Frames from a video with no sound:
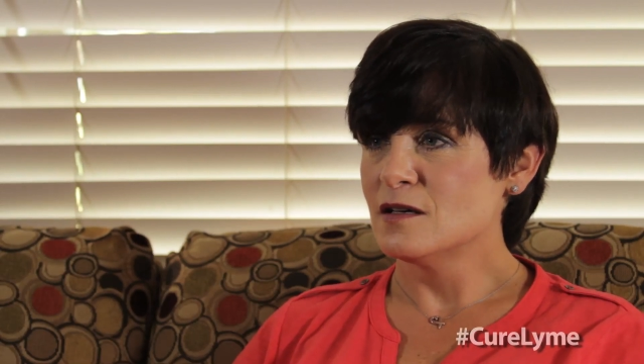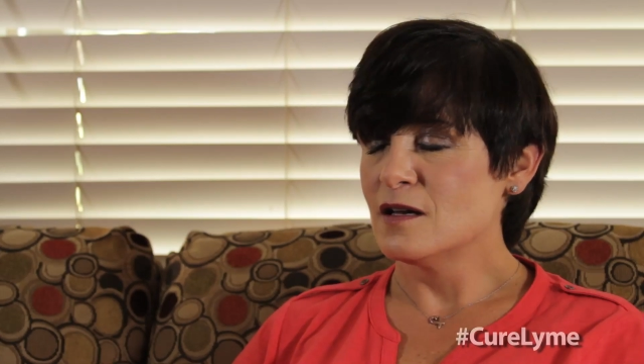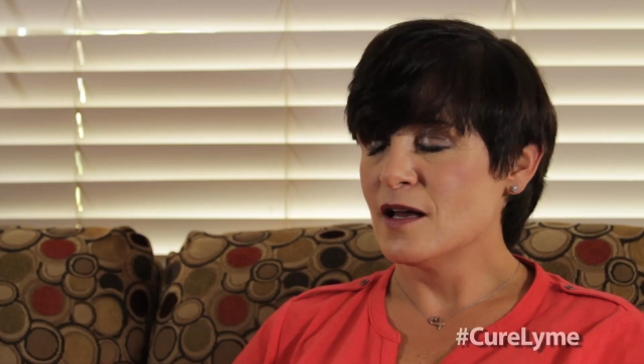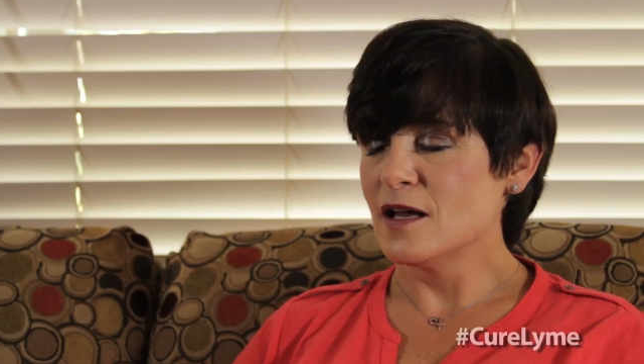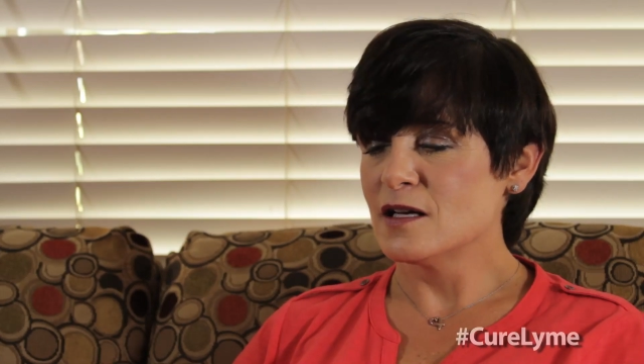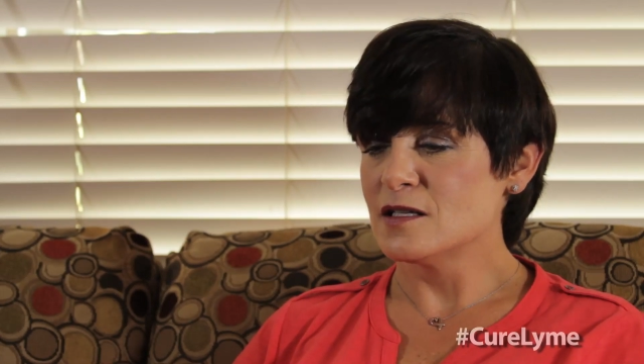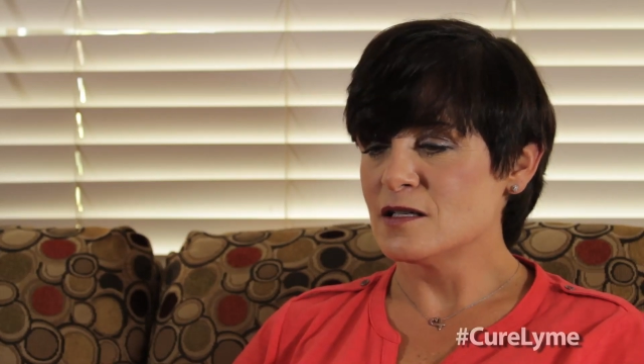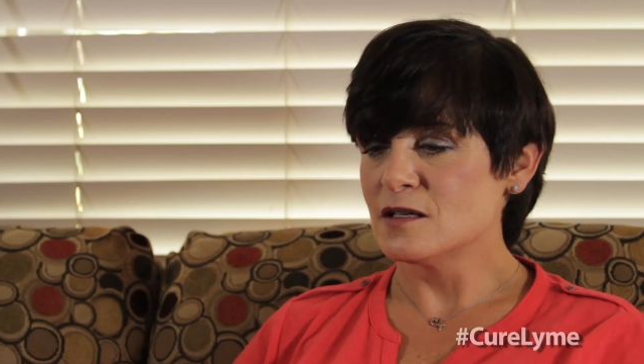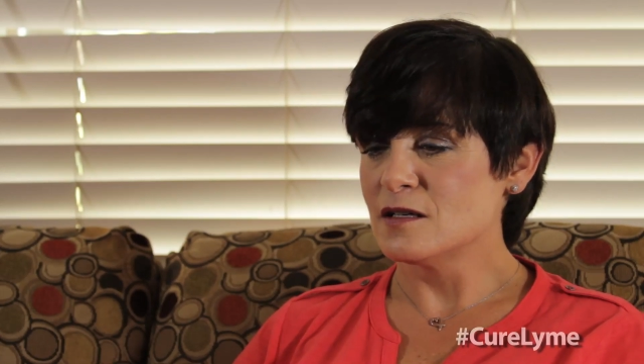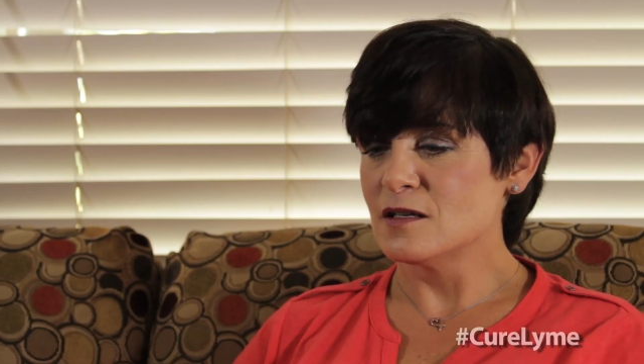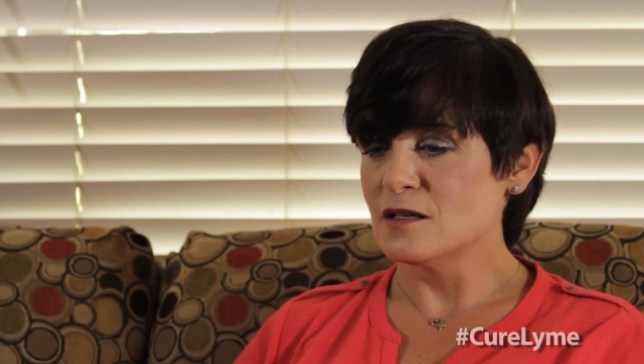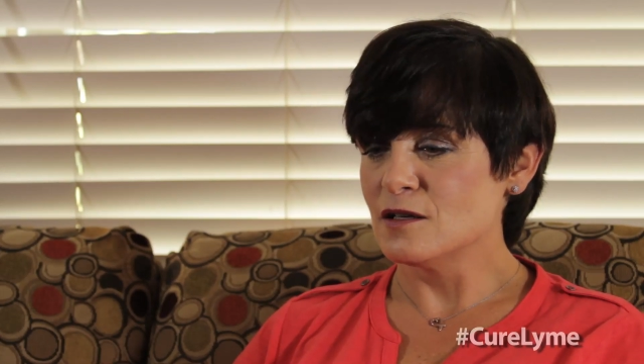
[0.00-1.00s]
And
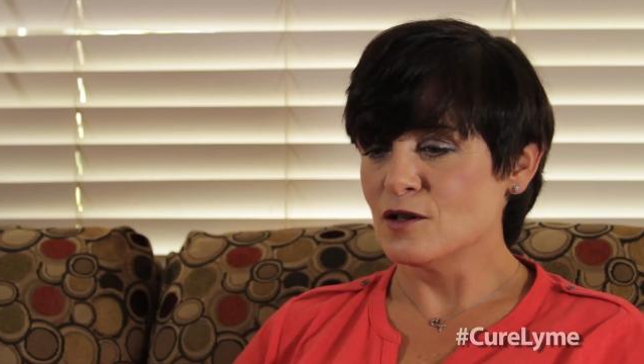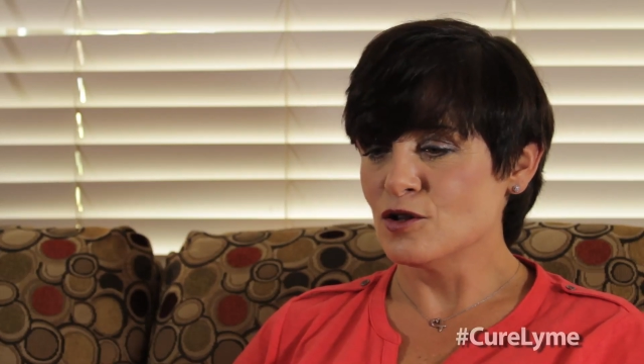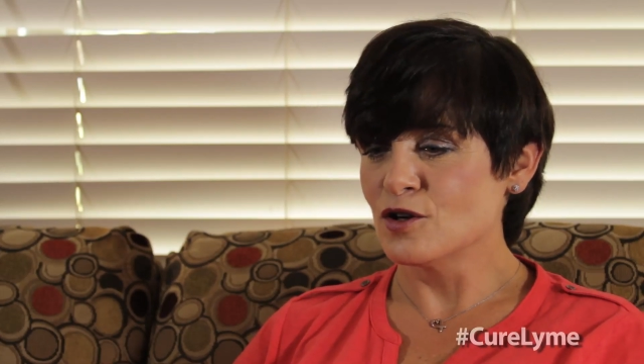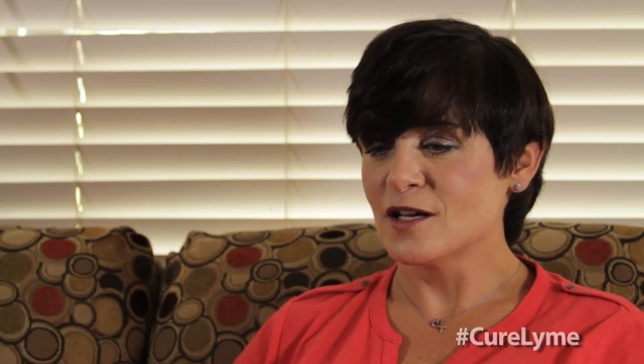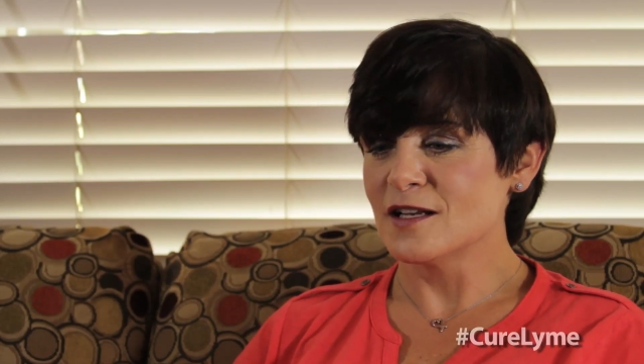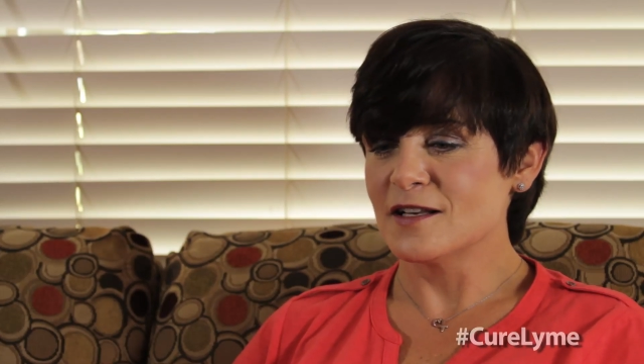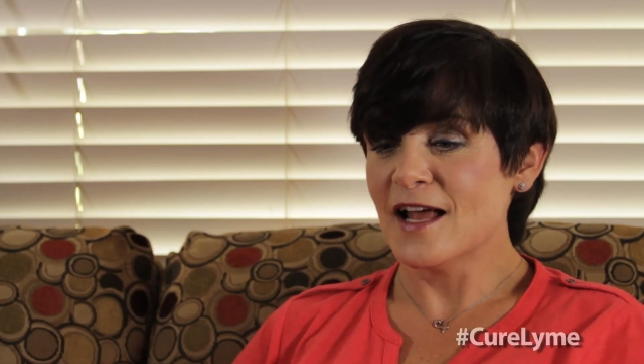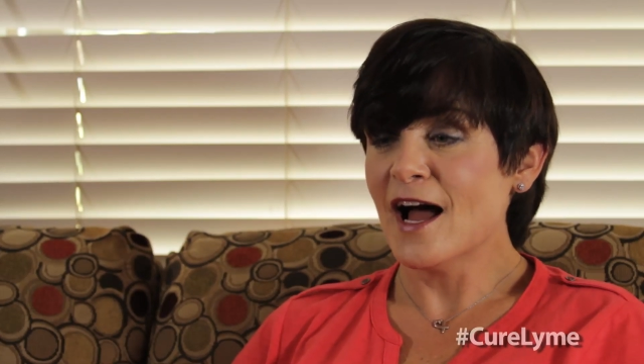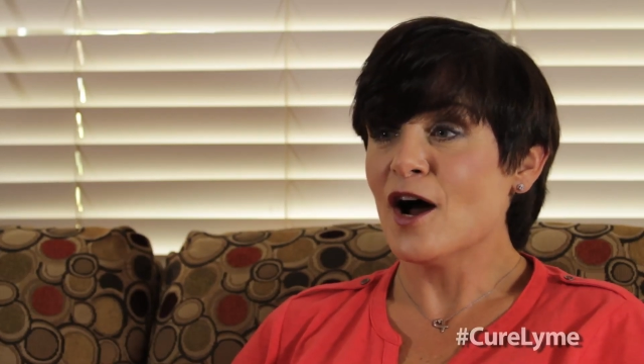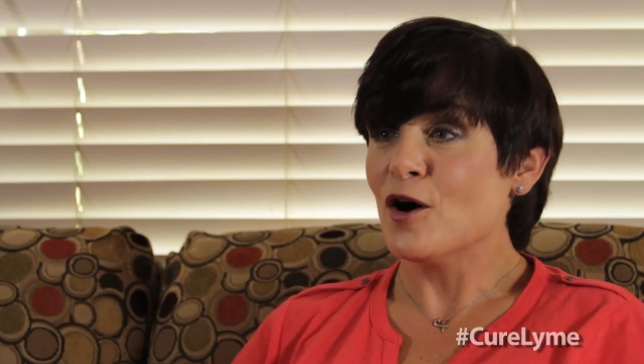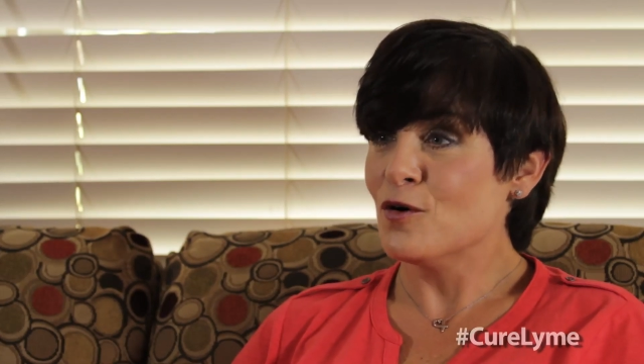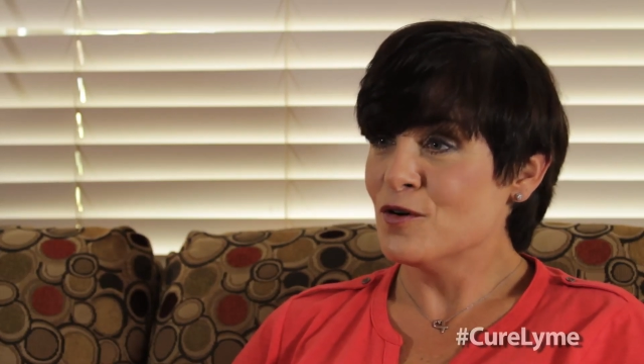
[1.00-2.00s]
look at
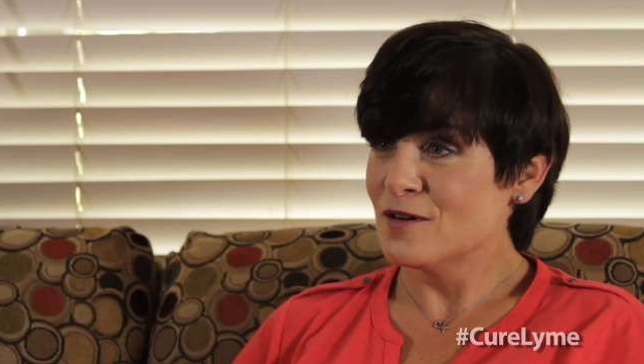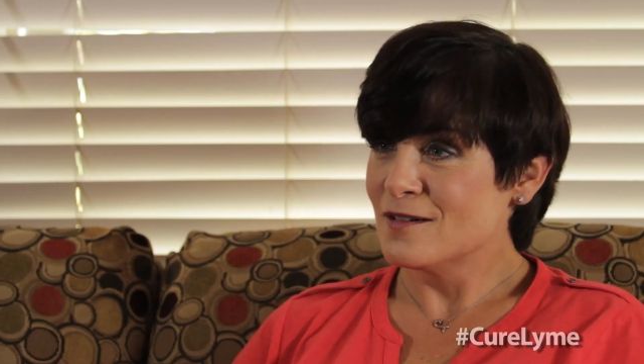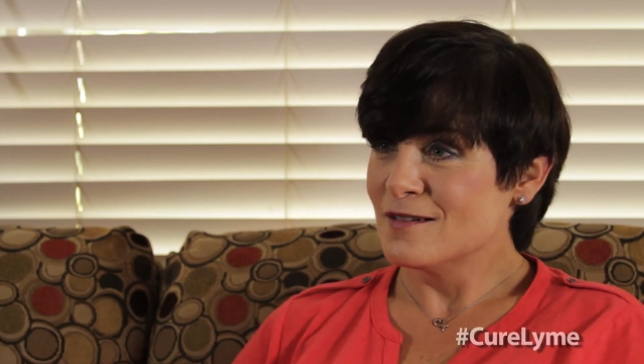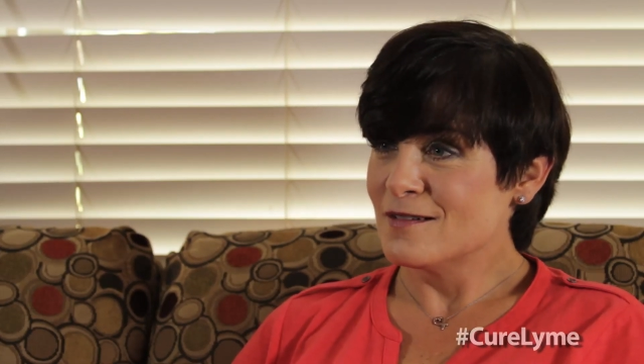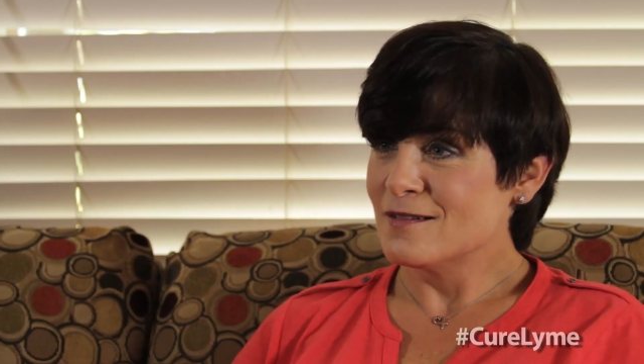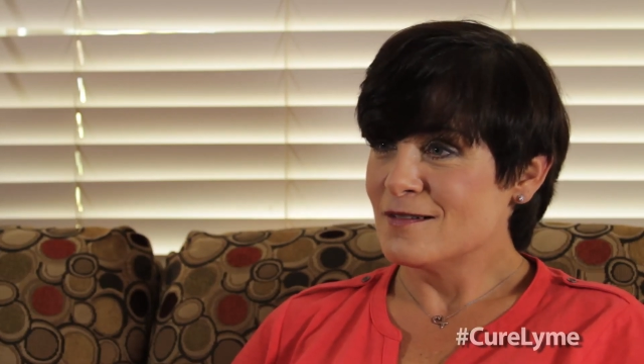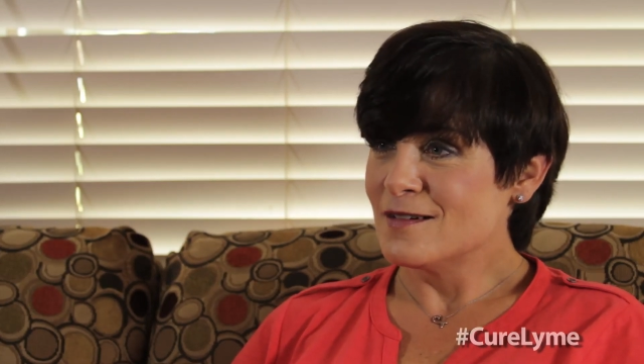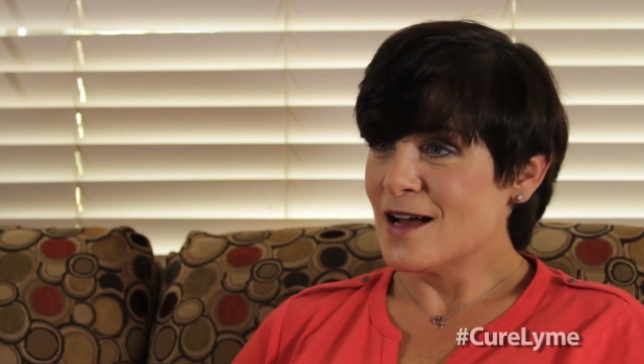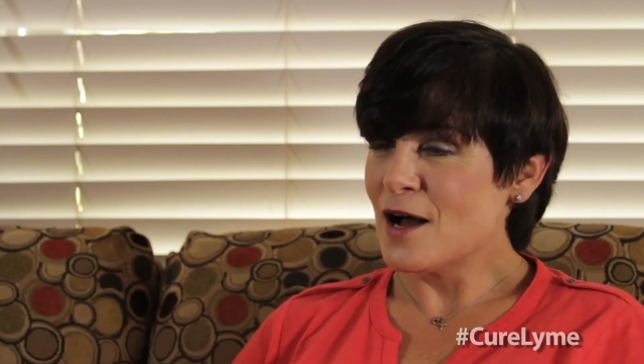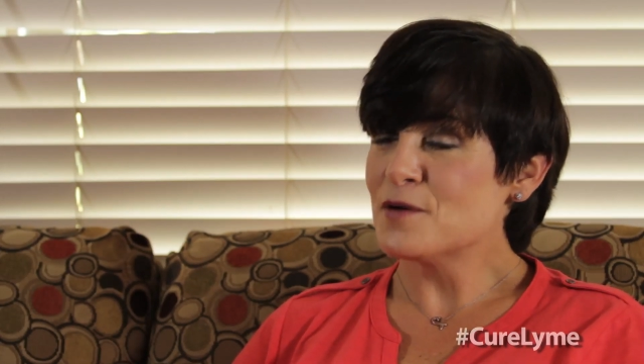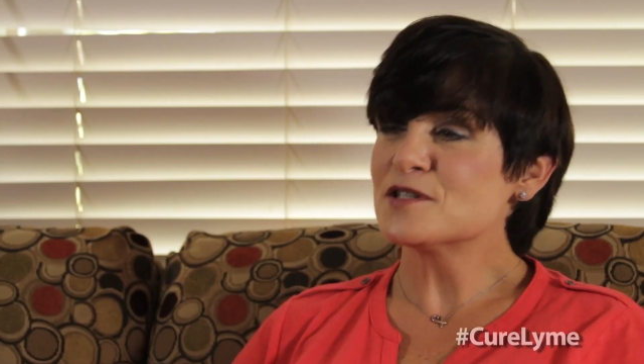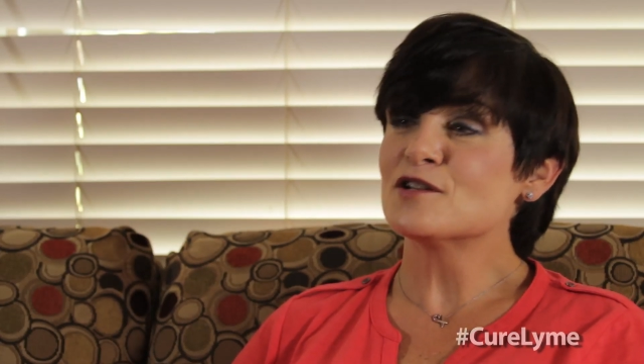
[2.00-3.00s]
now,
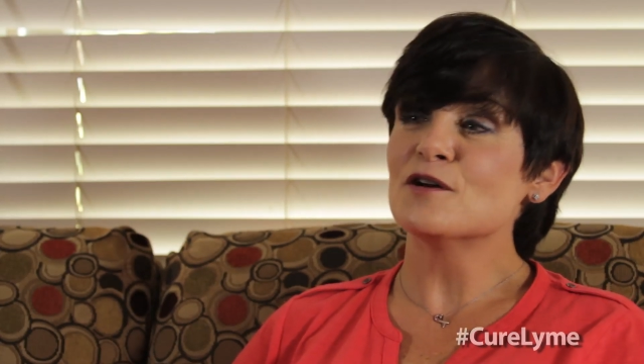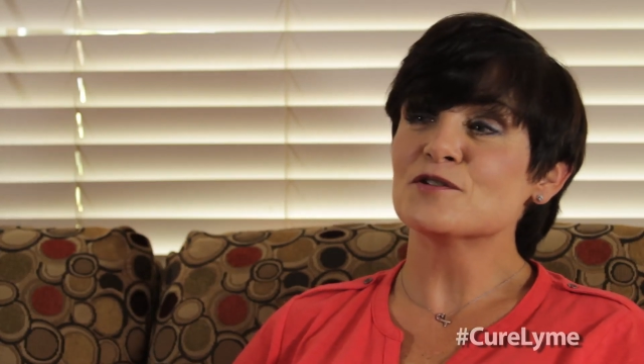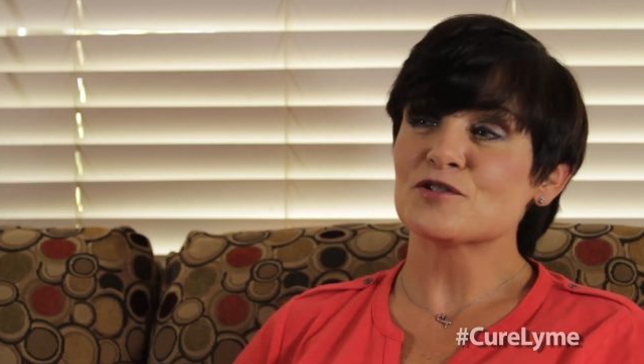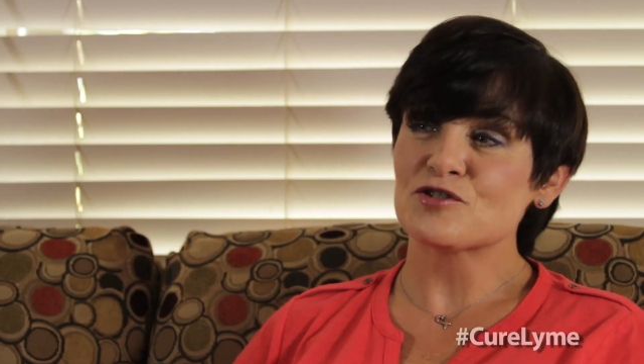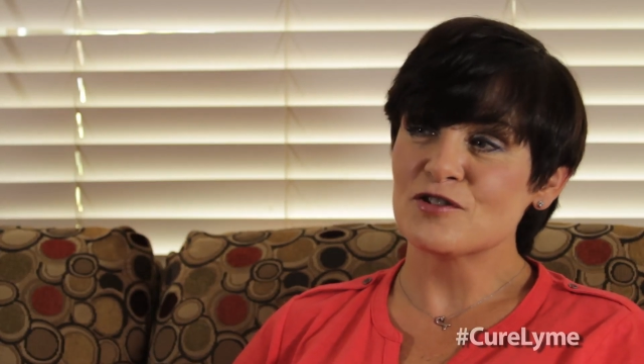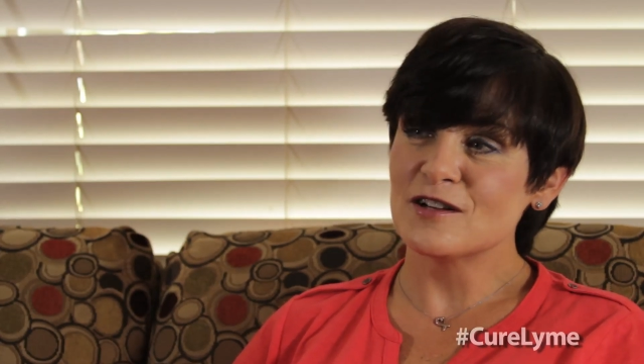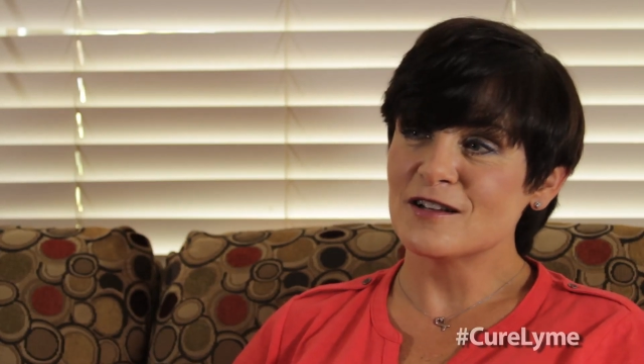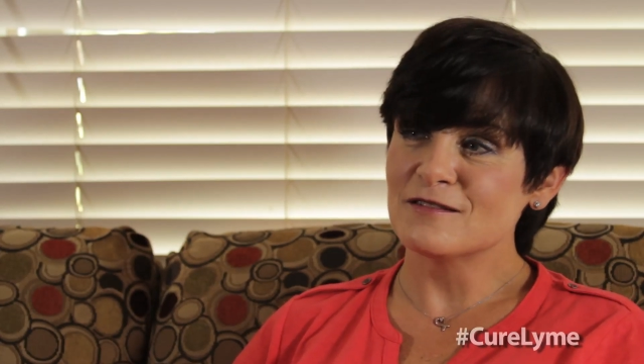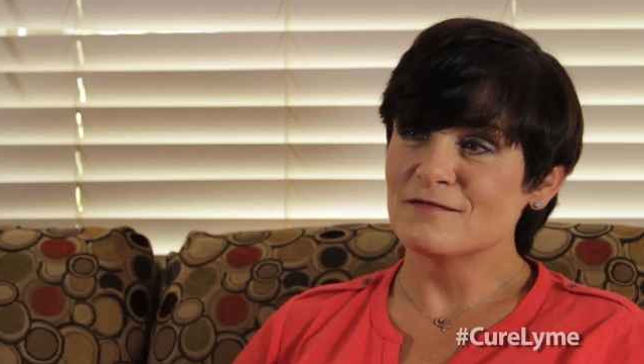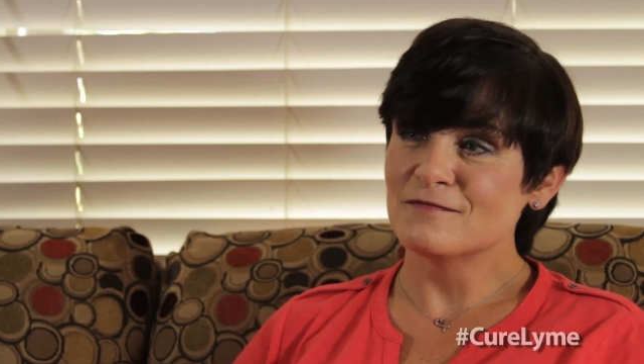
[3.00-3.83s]
how is an ulcer treated?